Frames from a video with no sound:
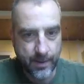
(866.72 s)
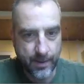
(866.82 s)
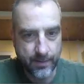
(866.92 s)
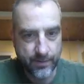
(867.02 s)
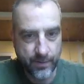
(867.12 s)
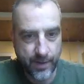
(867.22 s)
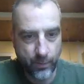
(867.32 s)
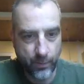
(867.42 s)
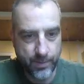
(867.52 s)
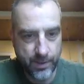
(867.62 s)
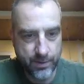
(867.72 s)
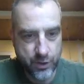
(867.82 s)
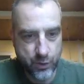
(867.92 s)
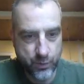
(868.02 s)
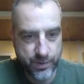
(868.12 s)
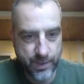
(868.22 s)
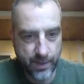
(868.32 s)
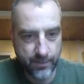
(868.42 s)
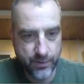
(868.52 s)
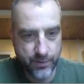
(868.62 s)
And so that would be 2
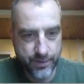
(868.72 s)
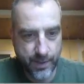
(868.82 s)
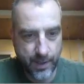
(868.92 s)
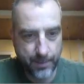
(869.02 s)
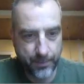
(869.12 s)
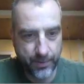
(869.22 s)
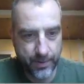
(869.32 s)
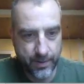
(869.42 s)
standard deviations up.